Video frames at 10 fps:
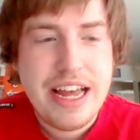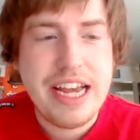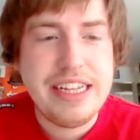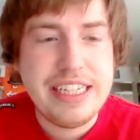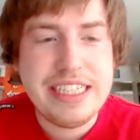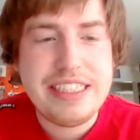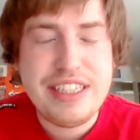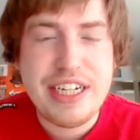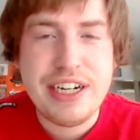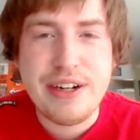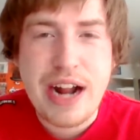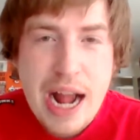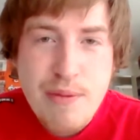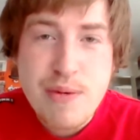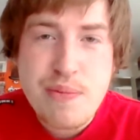And this year,
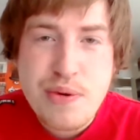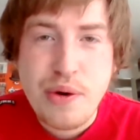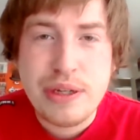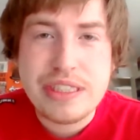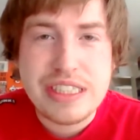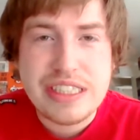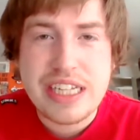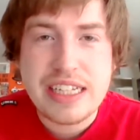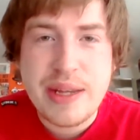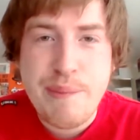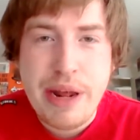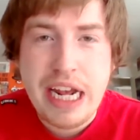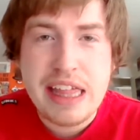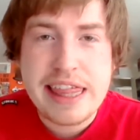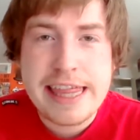Albert Pujols is set to
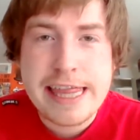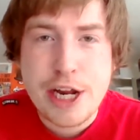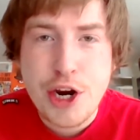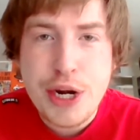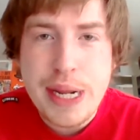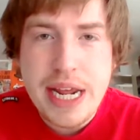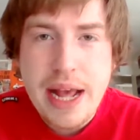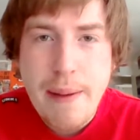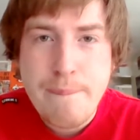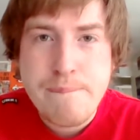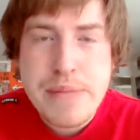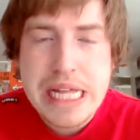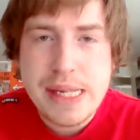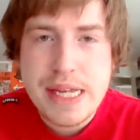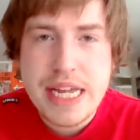make $30
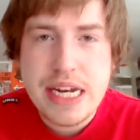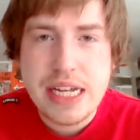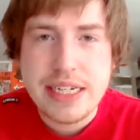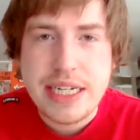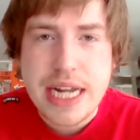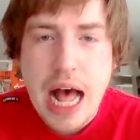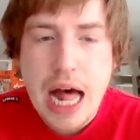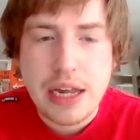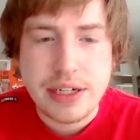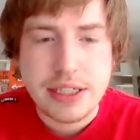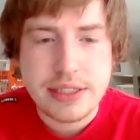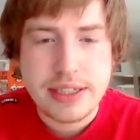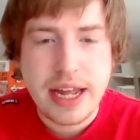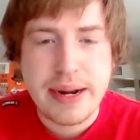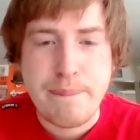million and
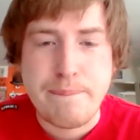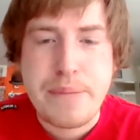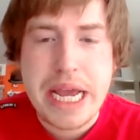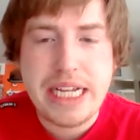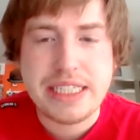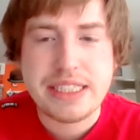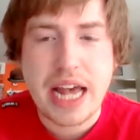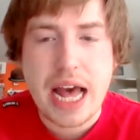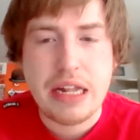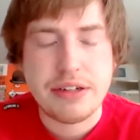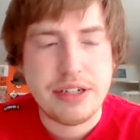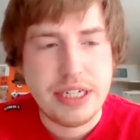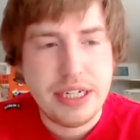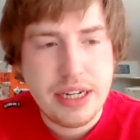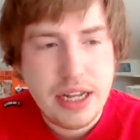a base salary.